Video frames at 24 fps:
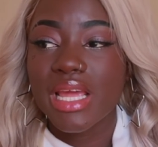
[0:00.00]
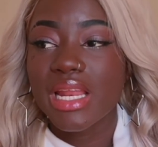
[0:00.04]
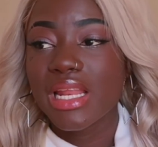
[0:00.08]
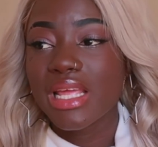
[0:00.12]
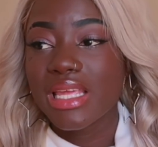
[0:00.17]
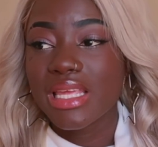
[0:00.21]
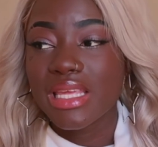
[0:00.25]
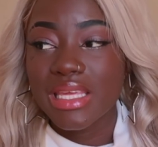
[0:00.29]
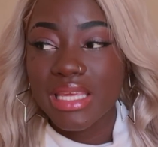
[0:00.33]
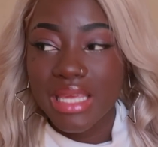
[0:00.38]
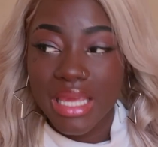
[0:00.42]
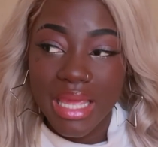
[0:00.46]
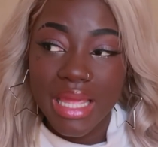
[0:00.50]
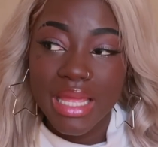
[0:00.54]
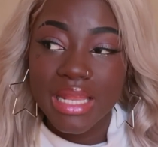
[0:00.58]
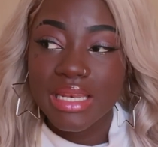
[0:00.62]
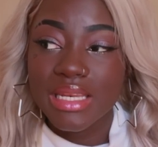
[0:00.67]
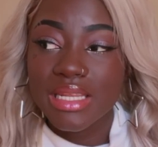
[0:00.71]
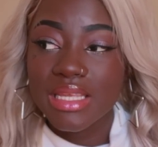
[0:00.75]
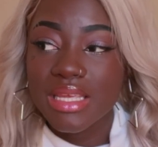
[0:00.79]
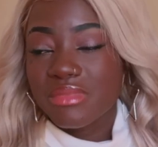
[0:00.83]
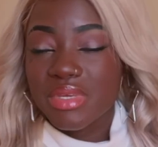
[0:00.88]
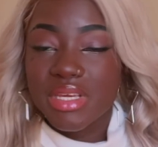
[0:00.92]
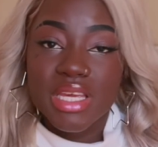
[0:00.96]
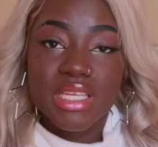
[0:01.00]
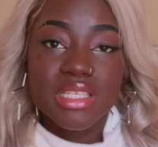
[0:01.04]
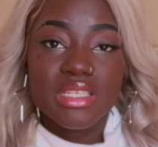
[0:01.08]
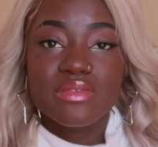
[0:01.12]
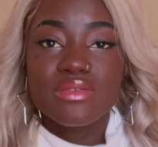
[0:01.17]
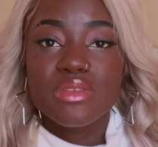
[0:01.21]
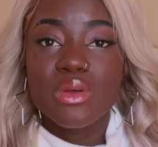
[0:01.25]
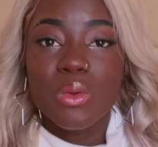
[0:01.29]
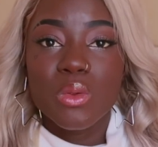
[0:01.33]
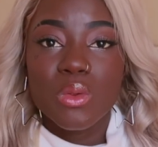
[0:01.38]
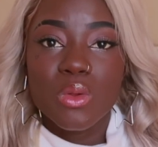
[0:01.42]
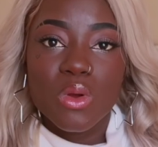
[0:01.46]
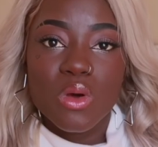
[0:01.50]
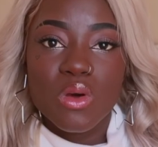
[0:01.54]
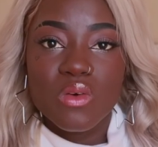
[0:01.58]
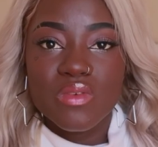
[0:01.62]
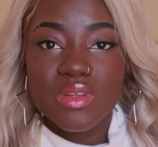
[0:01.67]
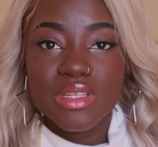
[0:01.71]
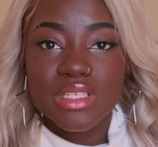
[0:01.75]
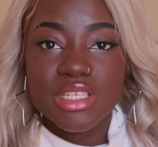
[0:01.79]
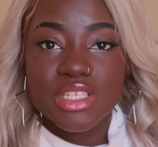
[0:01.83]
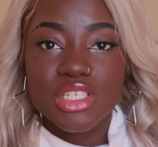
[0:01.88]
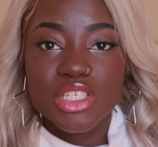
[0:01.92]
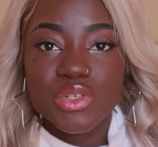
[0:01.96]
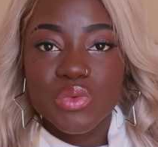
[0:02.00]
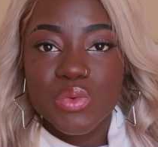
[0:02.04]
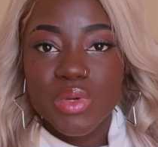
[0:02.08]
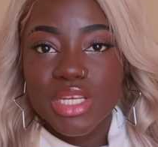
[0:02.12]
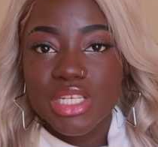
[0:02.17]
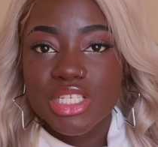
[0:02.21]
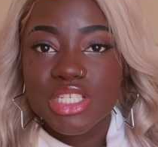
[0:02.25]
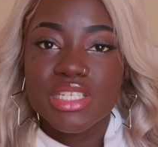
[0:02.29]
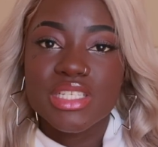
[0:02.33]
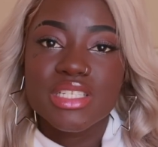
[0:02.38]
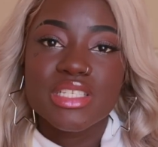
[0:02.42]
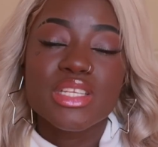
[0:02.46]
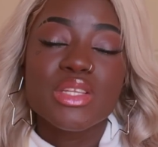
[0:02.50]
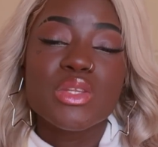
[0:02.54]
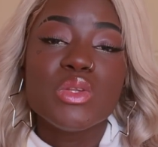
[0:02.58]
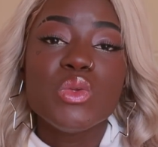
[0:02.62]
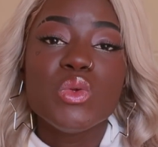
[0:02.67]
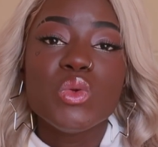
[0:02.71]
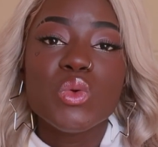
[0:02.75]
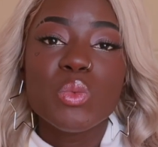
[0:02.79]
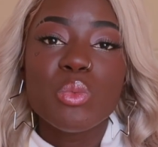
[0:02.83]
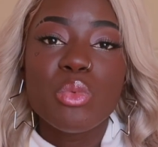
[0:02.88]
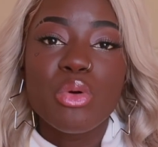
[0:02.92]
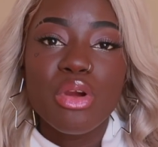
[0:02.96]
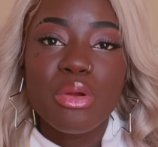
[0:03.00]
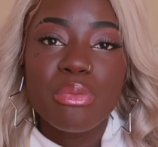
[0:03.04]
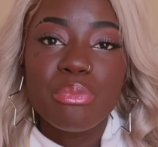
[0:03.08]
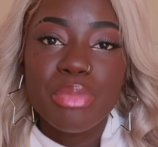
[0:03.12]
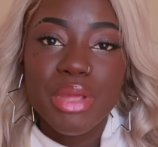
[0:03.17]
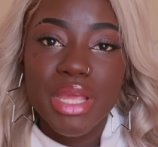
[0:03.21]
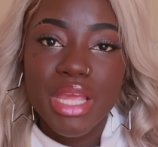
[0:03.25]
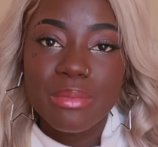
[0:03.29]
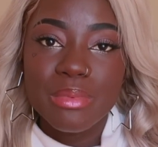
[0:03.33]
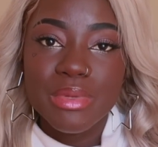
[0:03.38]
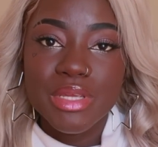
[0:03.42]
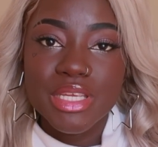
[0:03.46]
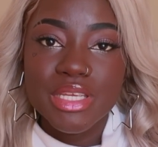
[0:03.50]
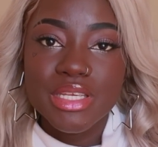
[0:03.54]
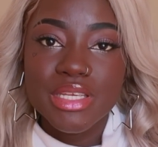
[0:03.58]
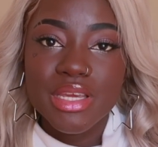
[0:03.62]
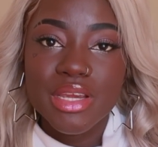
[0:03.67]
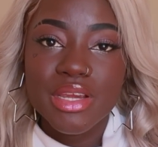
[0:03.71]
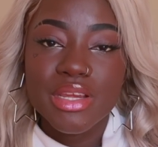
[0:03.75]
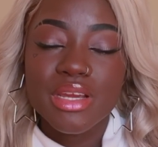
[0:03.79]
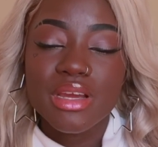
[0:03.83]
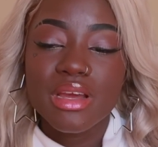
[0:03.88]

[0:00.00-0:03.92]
And again, because of the whole COVID situation, it's a newborn baby.